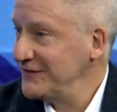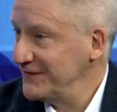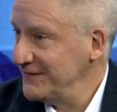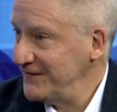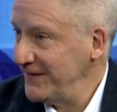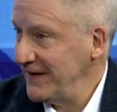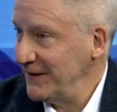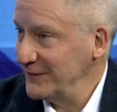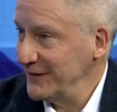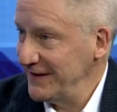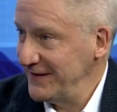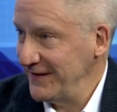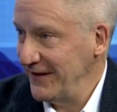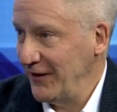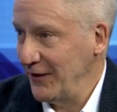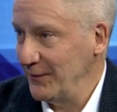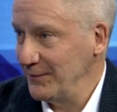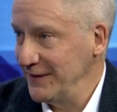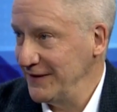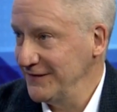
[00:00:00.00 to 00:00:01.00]
and family
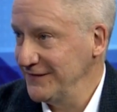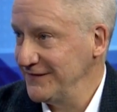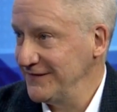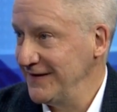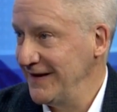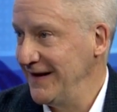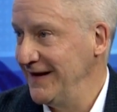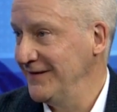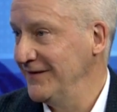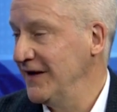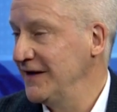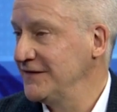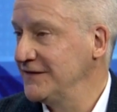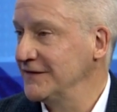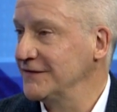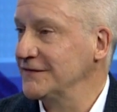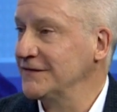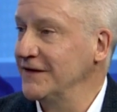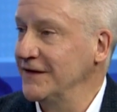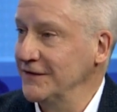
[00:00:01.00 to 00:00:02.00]
therapist and
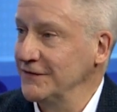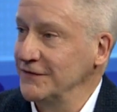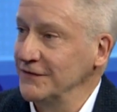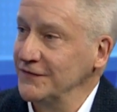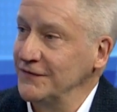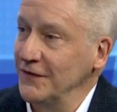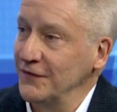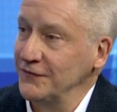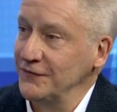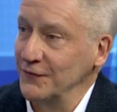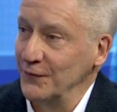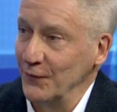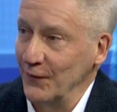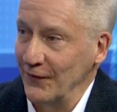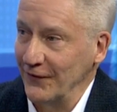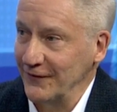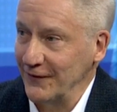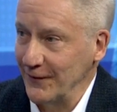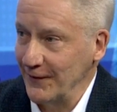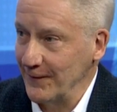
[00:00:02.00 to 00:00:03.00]
licensed clinical social
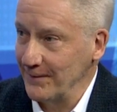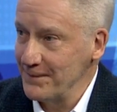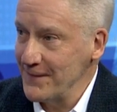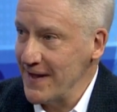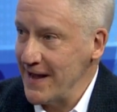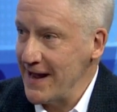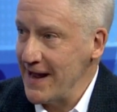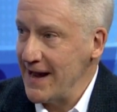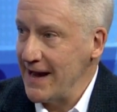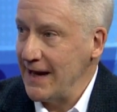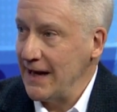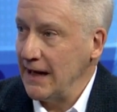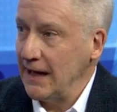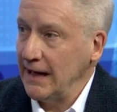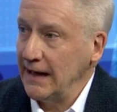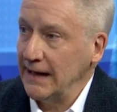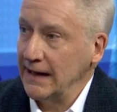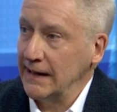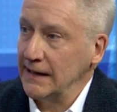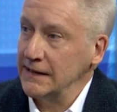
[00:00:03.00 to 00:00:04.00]
worker.
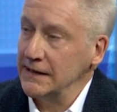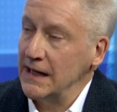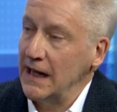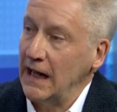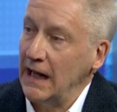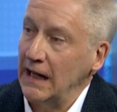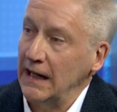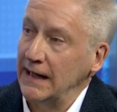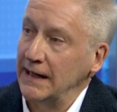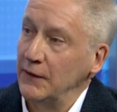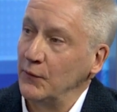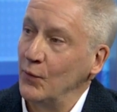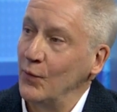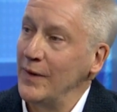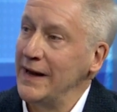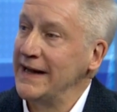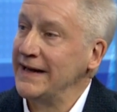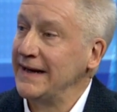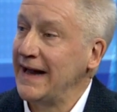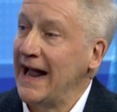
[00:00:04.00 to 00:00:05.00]
And I
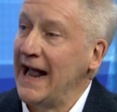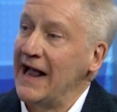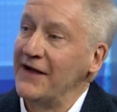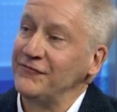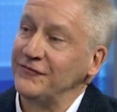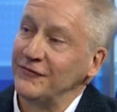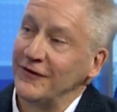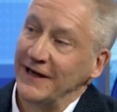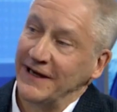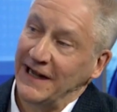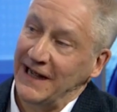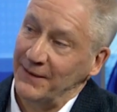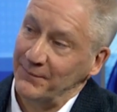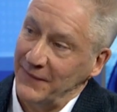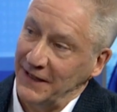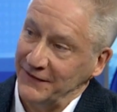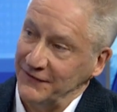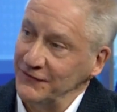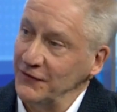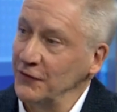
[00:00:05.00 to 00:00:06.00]
went after I got
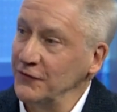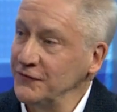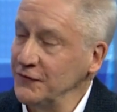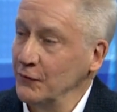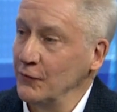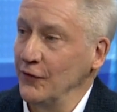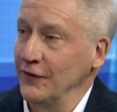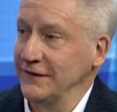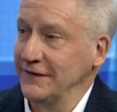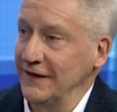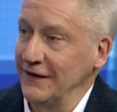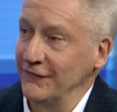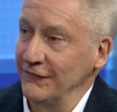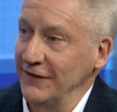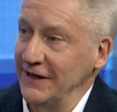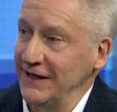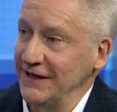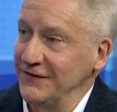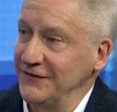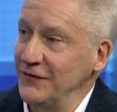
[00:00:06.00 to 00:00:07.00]
my social work
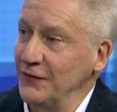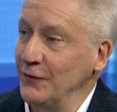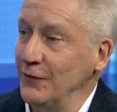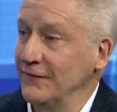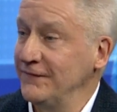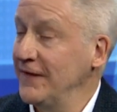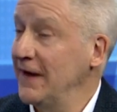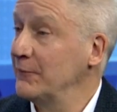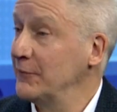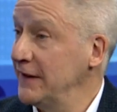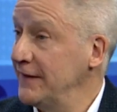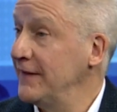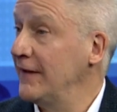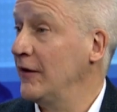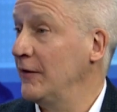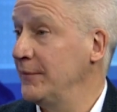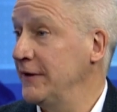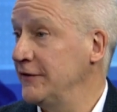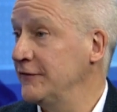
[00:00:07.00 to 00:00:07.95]
degree to a family therapy